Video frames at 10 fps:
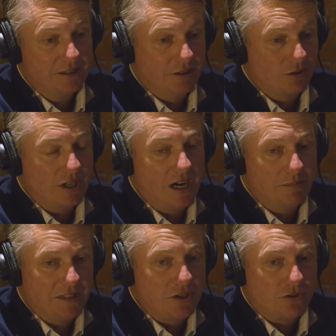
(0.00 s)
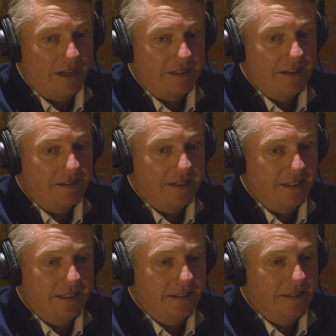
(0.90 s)
you know, calmly strike that thing
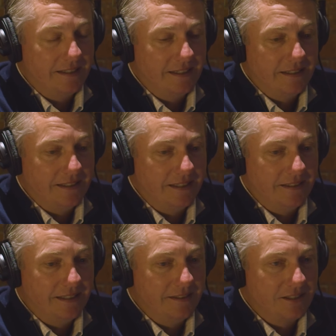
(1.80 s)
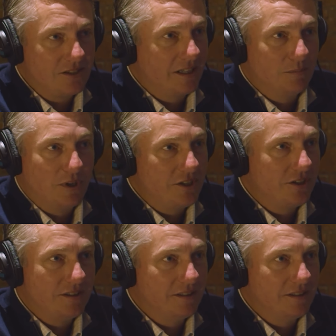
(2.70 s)
in, and and then the celebration